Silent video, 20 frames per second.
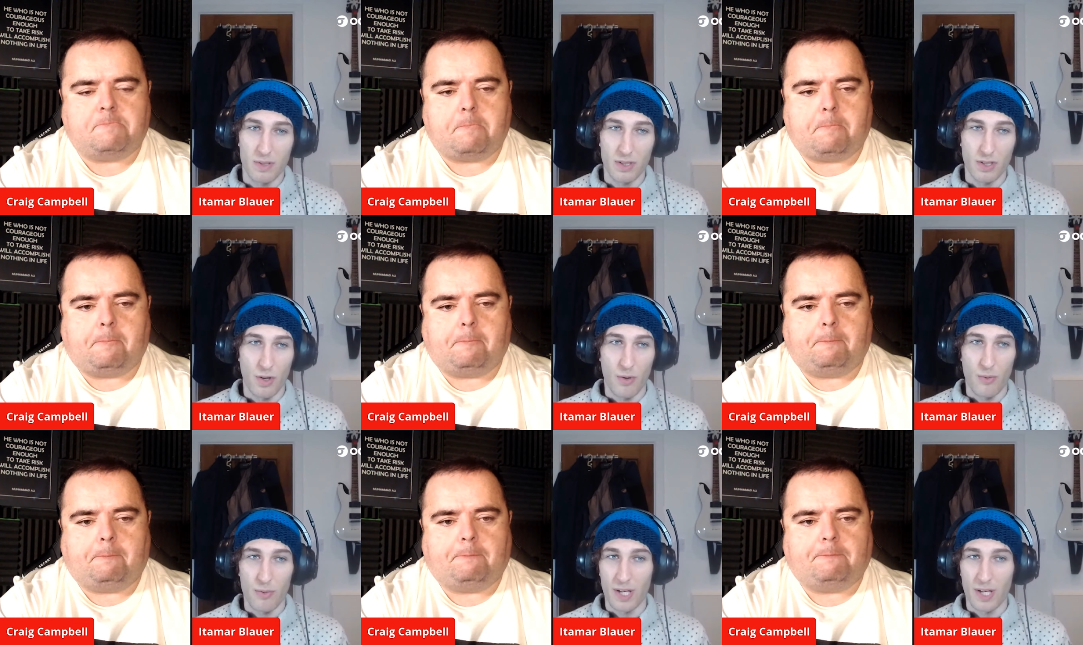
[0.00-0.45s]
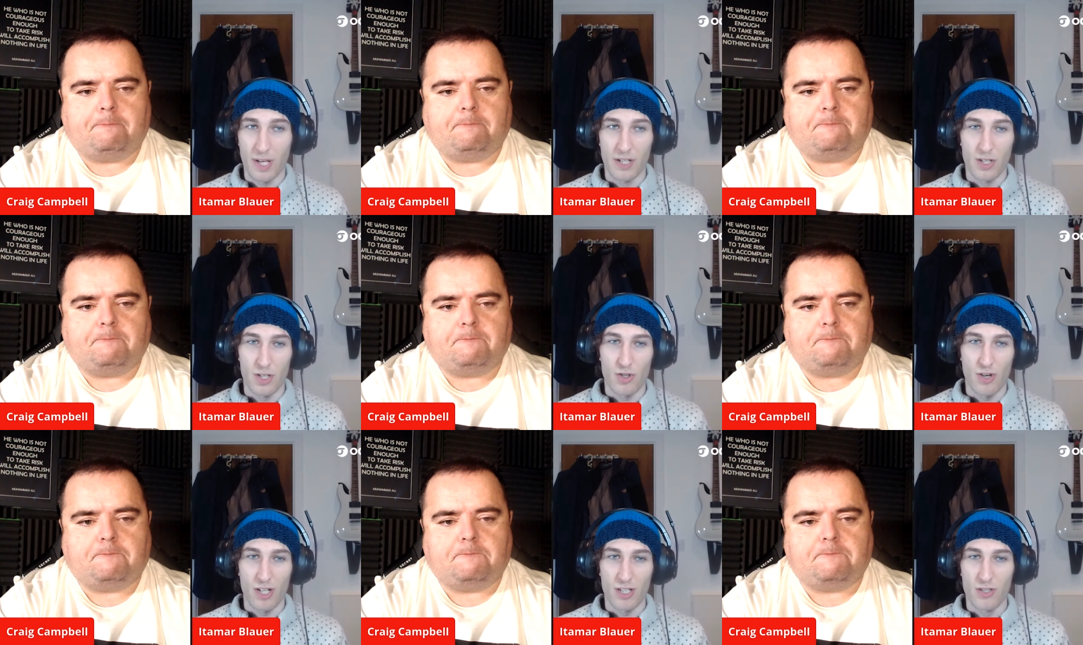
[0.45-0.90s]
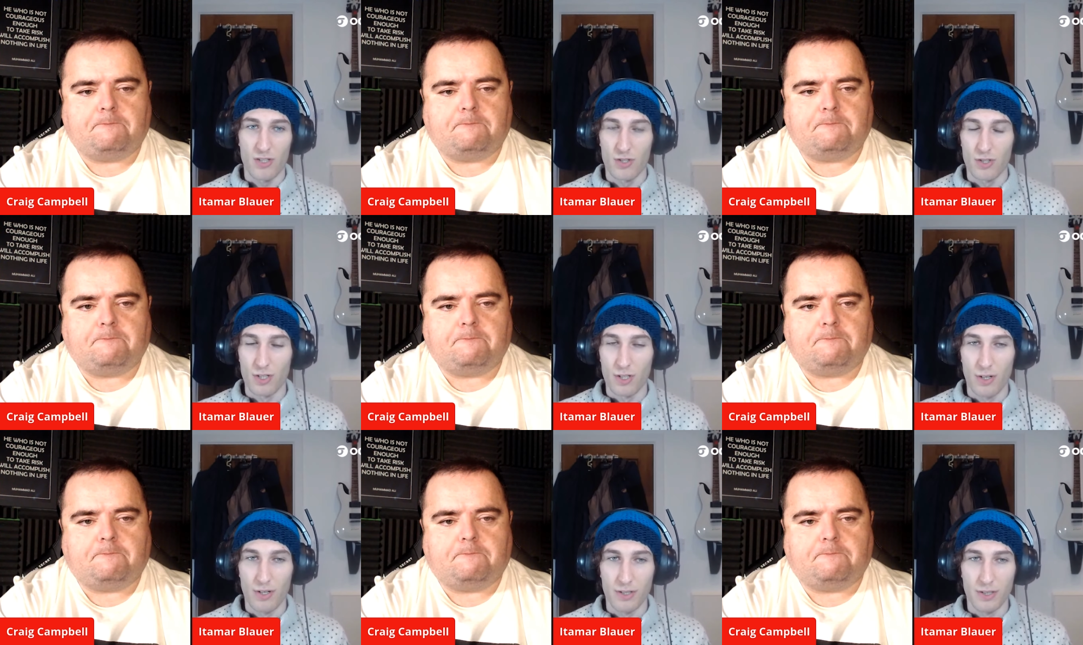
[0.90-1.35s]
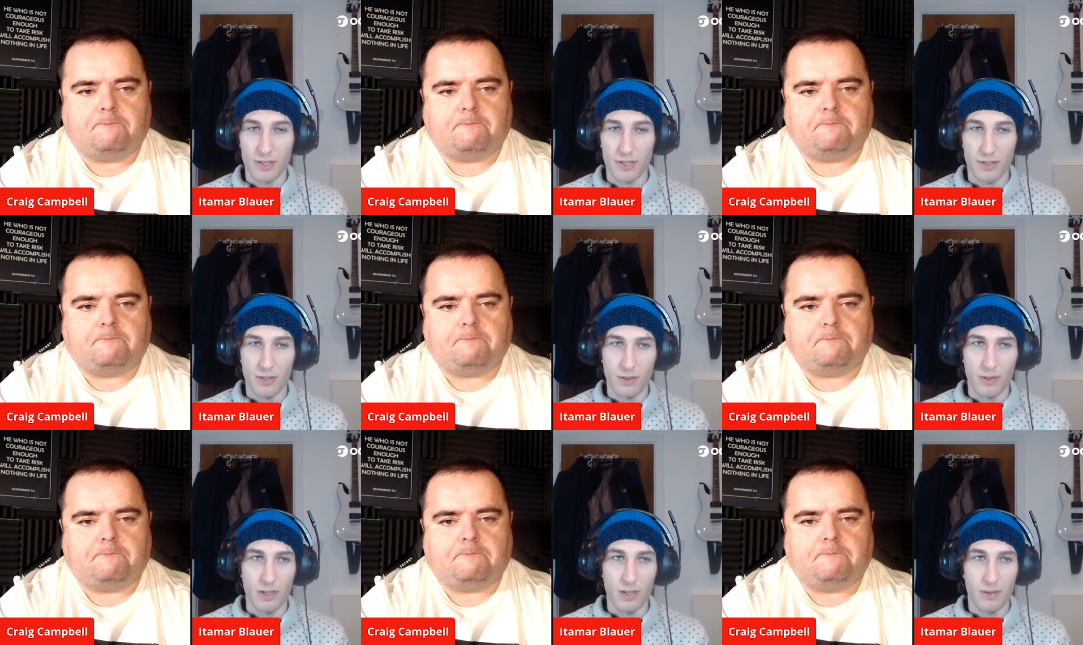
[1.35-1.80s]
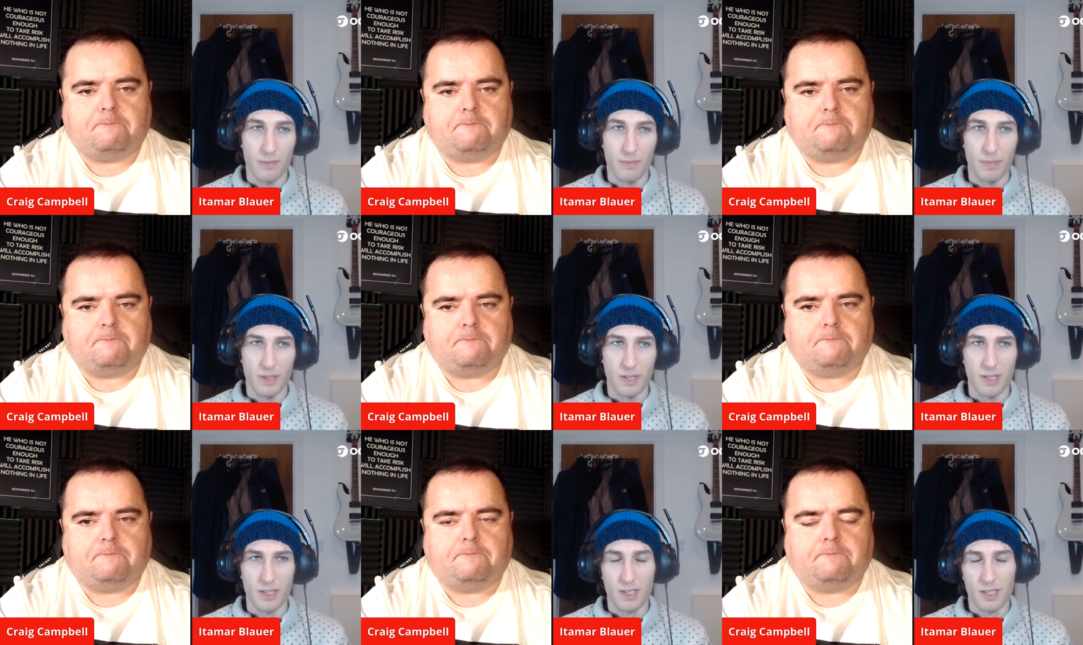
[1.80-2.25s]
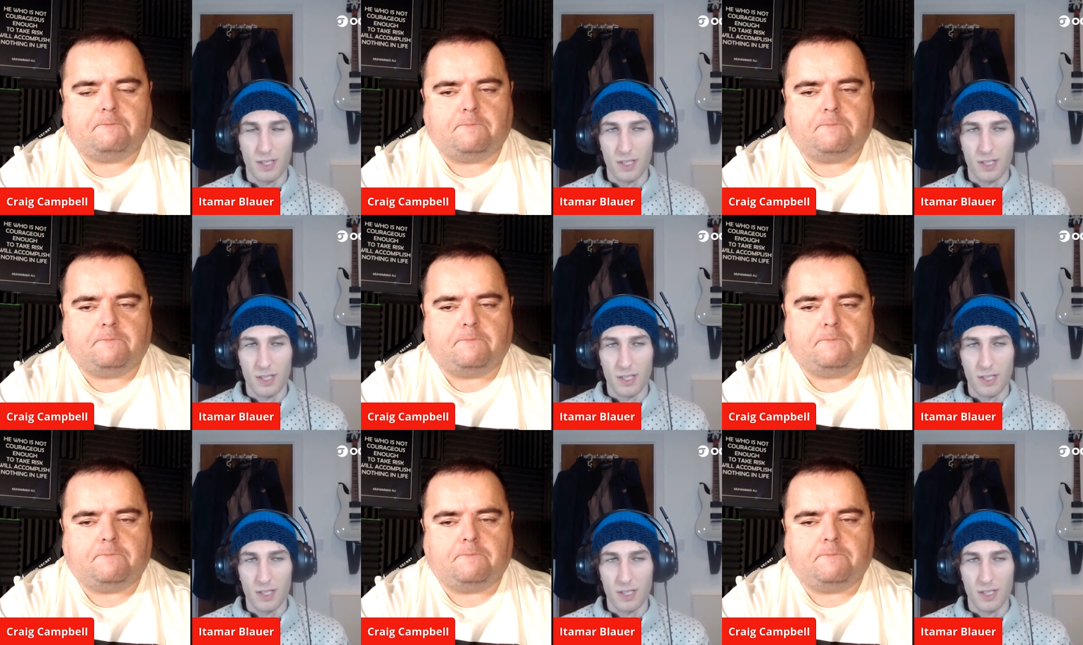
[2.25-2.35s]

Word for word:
Speaker 1: you know get a strategy going and do it but